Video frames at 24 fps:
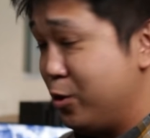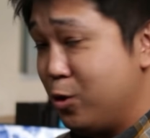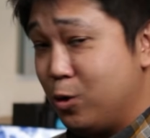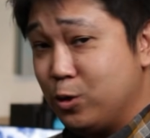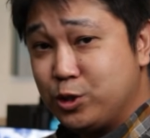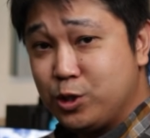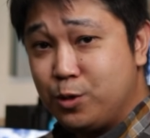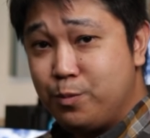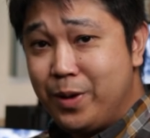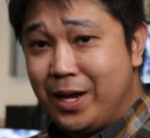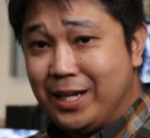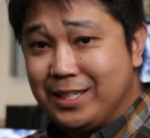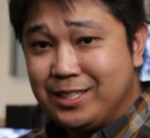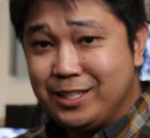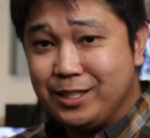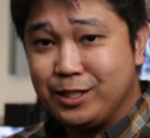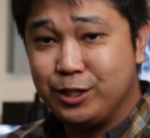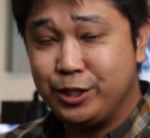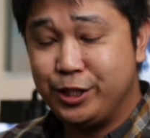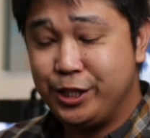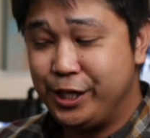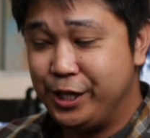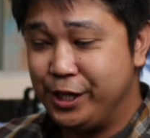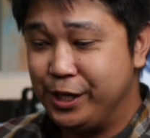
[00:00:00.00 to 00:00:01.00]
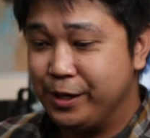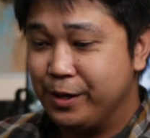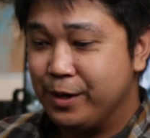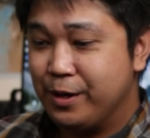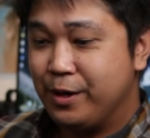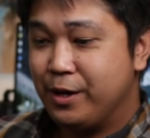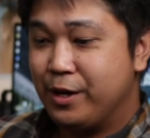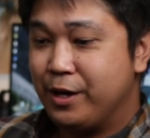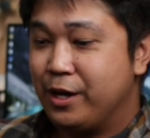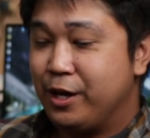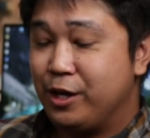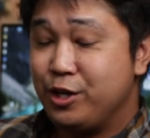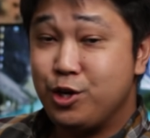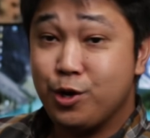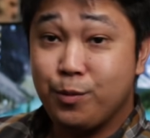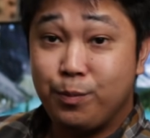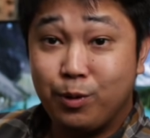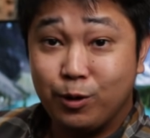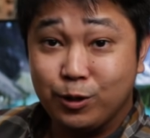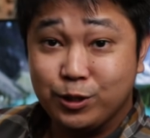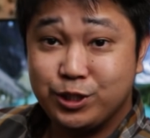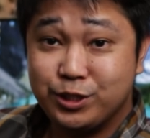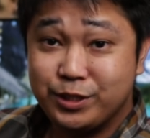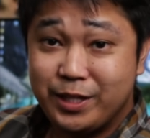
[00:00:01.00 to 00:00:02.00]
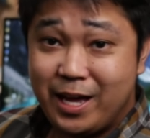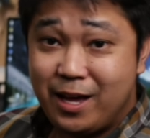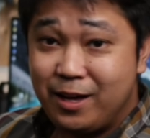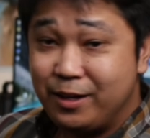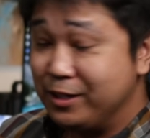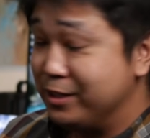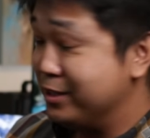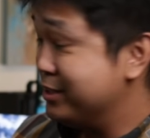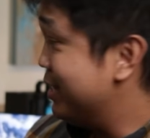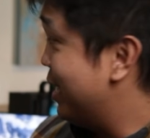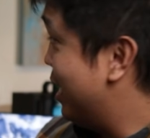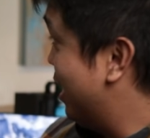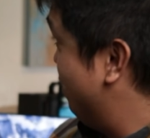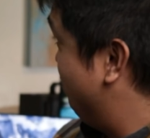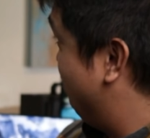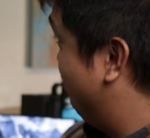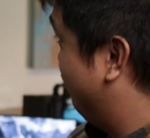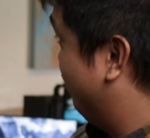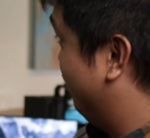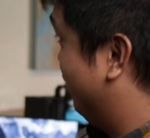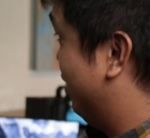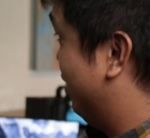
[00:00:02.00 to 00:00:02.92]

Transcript: Those are basically your personality type.